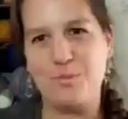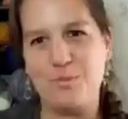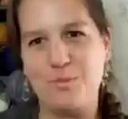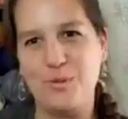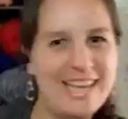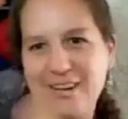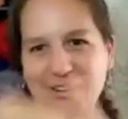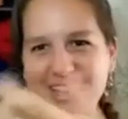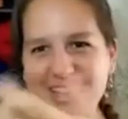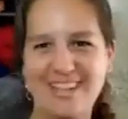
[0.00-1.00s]
we'll take it.
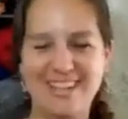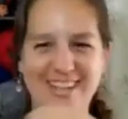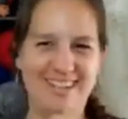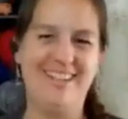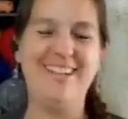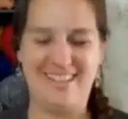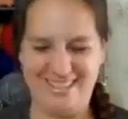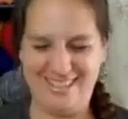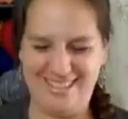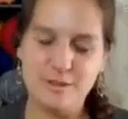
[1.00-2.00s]
Right.